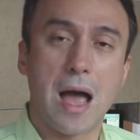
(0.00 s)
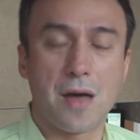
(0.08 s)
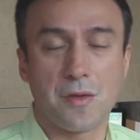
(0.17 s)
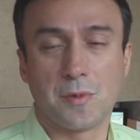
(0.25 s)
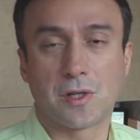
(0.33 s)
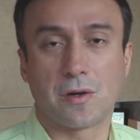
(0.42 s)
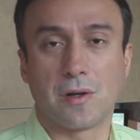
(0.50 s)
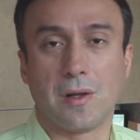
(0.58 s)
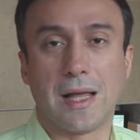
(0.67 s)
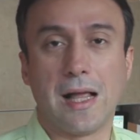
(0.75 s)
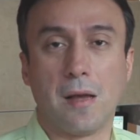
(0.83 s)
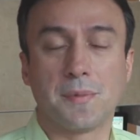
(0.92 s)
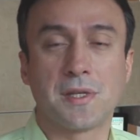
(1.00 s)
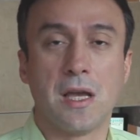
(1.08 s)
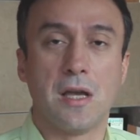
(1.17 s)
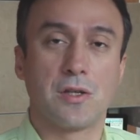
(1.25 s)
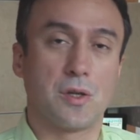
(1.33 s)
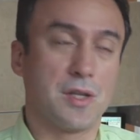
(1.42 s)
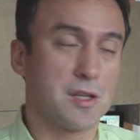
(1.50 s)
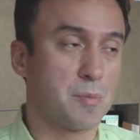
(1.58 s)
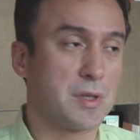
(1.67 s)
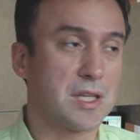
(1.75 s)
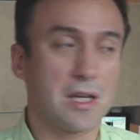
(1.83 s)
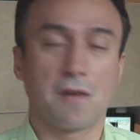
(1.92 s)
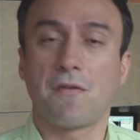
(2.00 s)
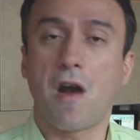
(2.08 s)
how the material helps. So this particular